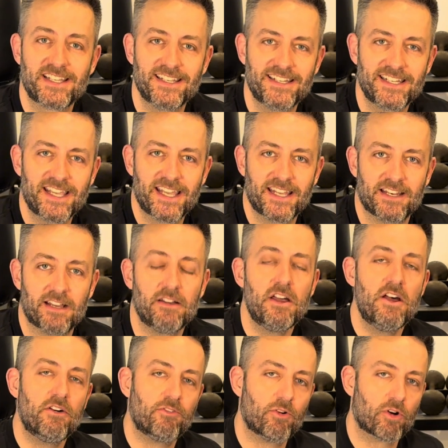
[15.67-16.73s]
Indiana
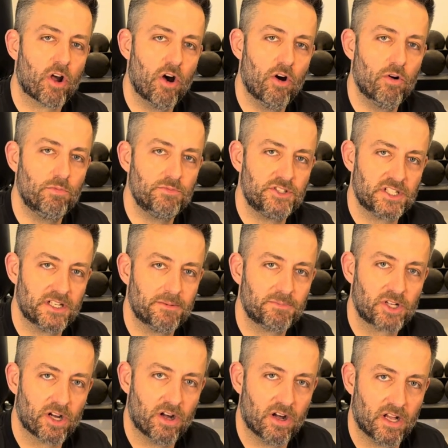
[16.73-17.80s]
for
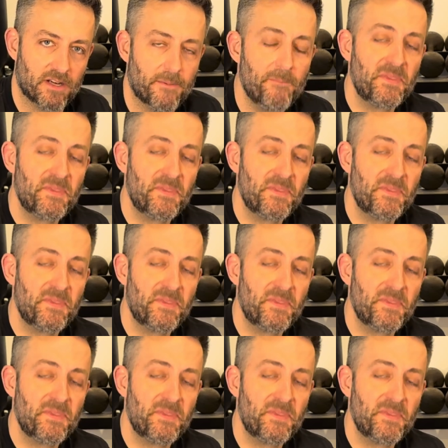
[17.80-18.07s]
HomeGymCon.